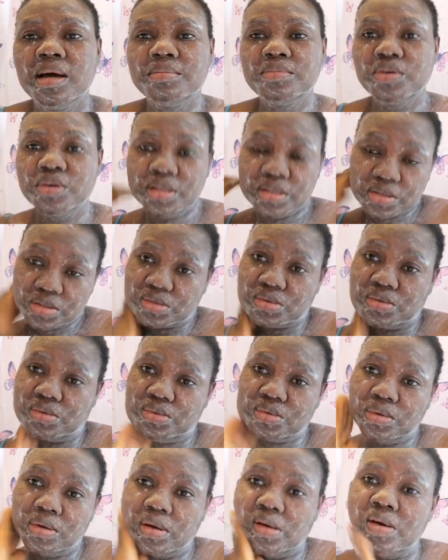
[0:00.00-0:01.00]
I'm going
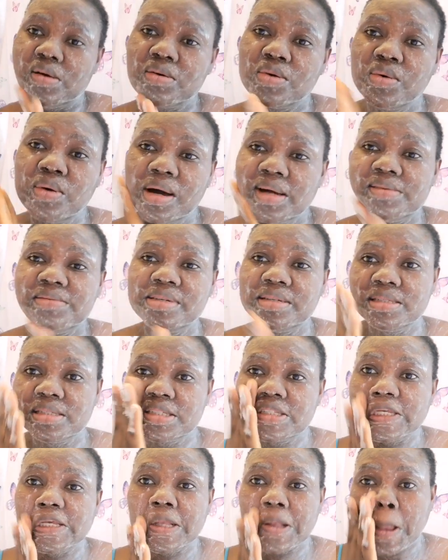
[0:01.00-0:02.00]
to go and
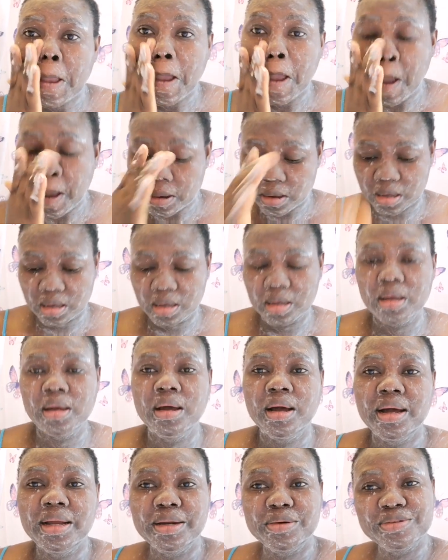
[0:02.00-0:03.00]
rinse it,
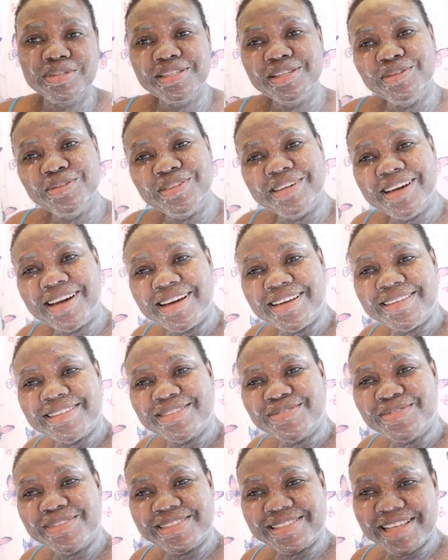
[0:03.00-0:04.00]
and I'll see you
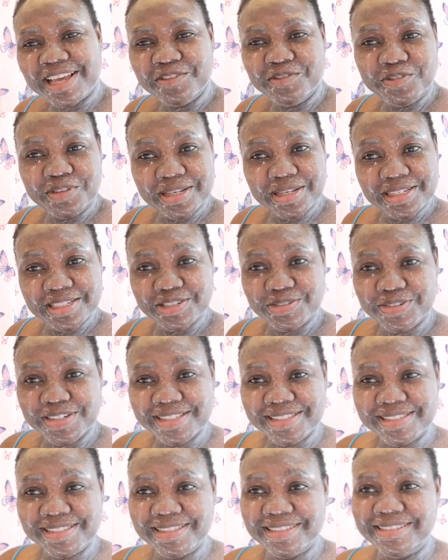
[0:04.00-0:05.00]
guys once I finish
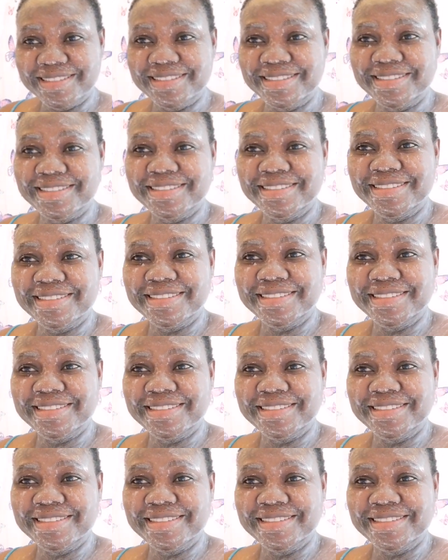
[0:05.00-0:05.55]
rinsing.